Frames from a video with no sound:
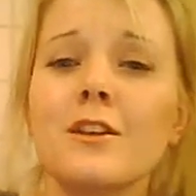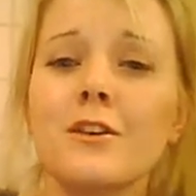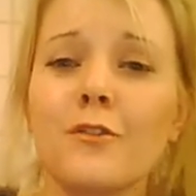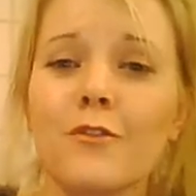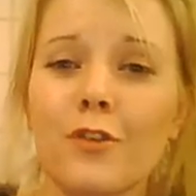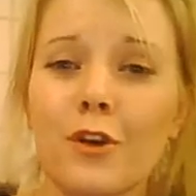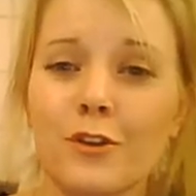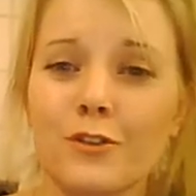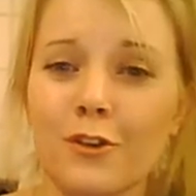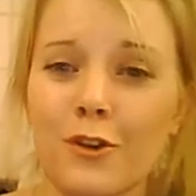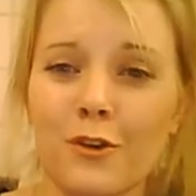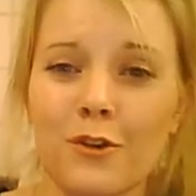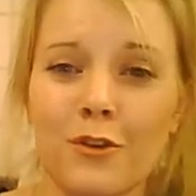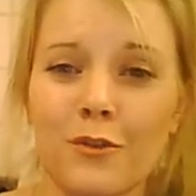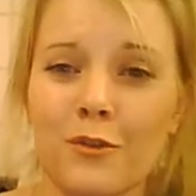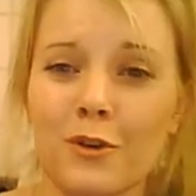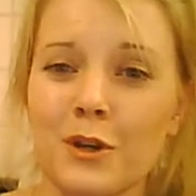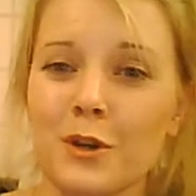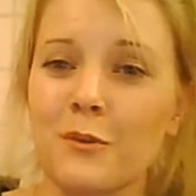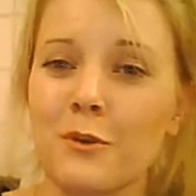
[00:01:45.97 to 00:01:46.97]
a photo
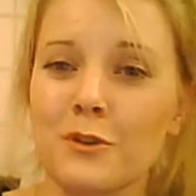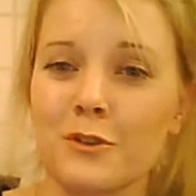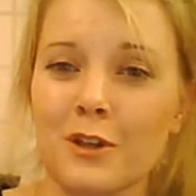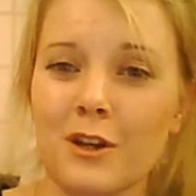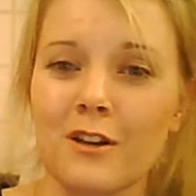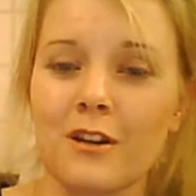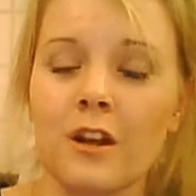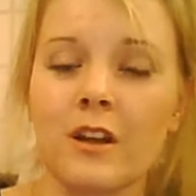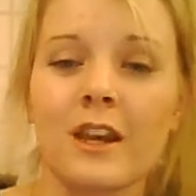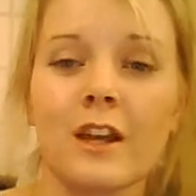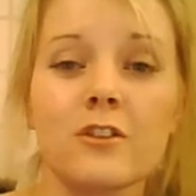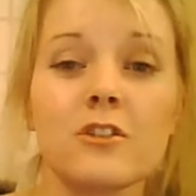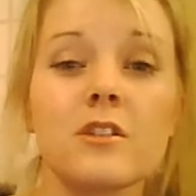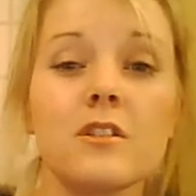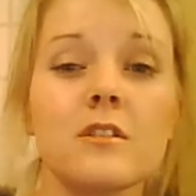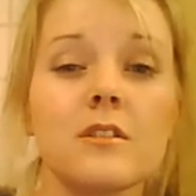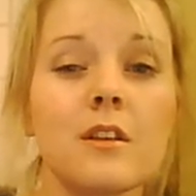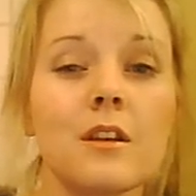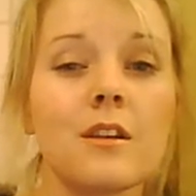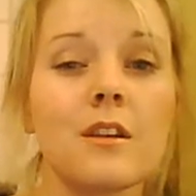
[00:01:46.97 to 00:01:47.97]
of what you want to look like. Now,
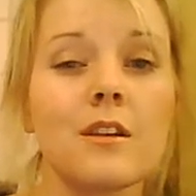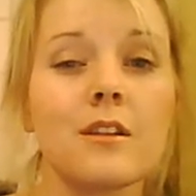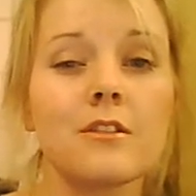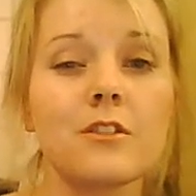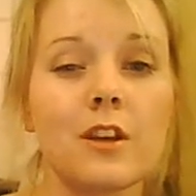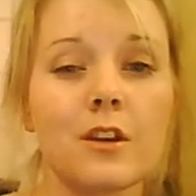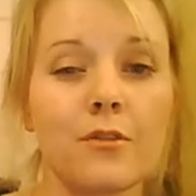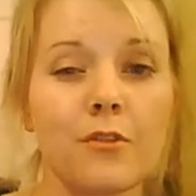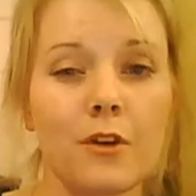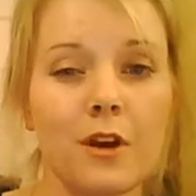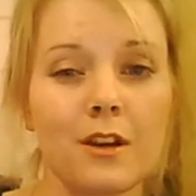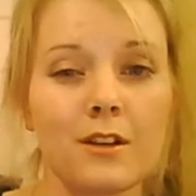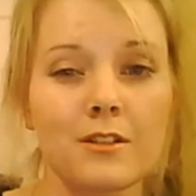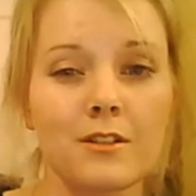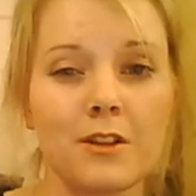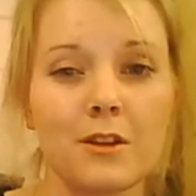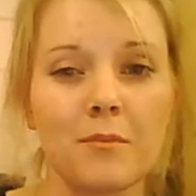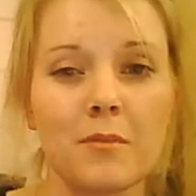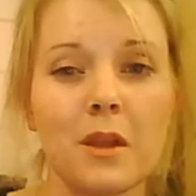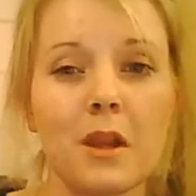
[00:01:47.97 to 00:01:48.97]
she sent Jennifer
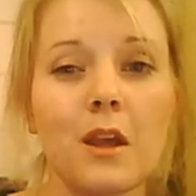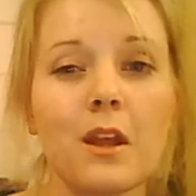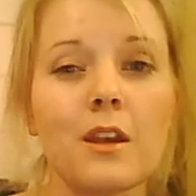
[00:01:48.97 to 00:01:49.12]
Aniston.